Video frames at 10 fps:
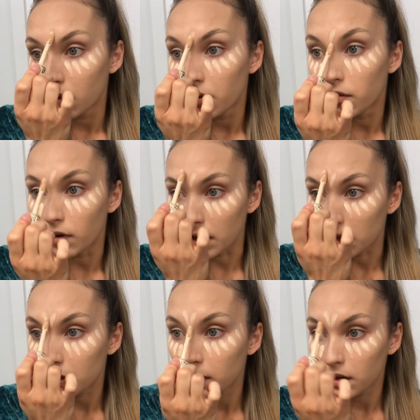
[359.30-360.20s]
right
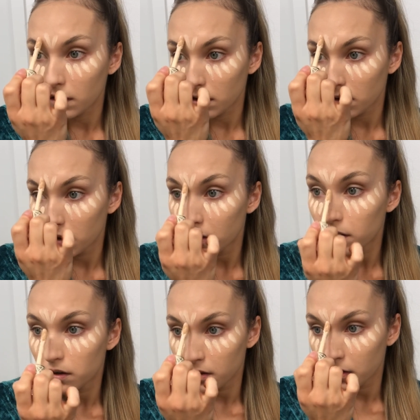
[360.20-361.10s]
here,
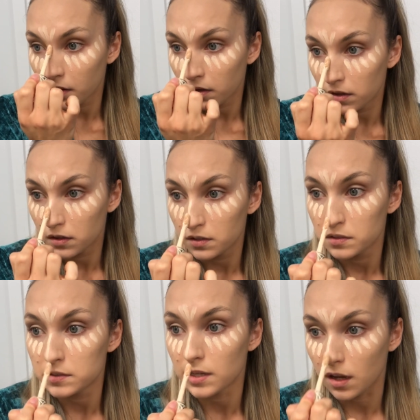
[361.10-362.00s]

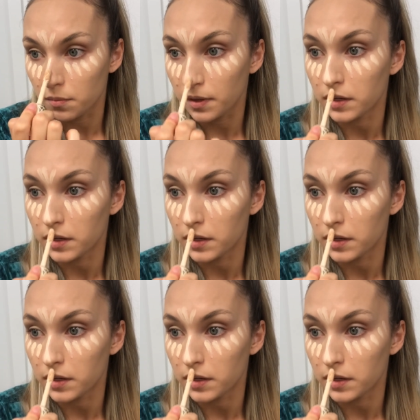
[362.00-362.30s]
down my